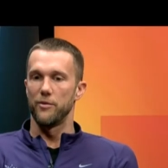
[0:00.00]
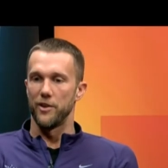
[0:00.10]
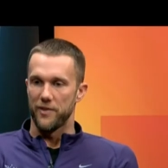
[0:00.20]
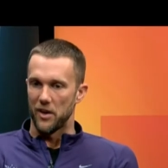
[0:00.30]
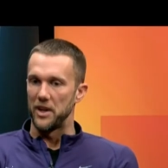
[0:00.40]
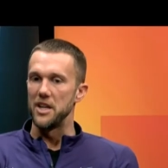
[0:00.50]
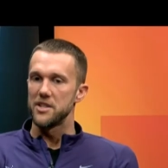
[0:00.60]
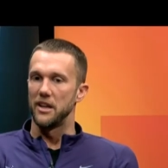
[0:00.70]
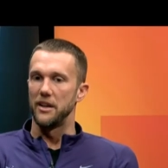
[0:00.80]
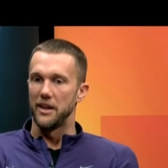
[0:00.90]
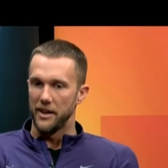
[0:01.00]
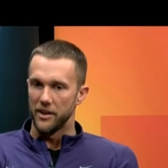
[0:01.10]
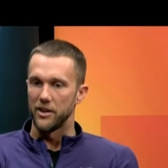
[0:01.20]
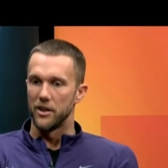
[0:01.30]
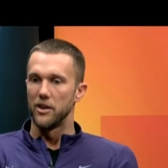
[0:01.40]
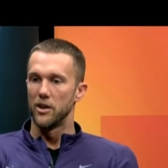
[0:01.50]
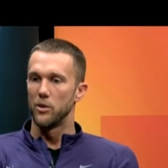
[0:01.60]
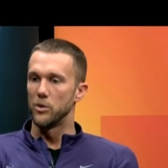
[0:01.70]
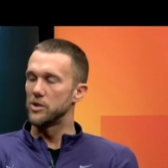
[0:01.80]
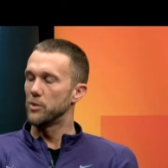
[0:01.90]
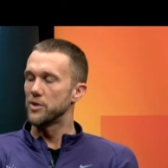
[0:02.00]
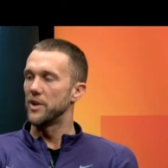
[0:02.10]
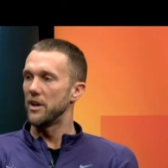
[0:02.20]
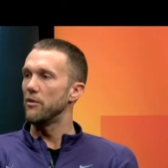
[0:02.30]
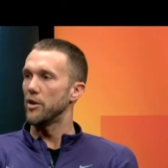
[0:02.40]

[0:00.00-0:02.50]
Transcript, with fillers: of the foundation here was, was very,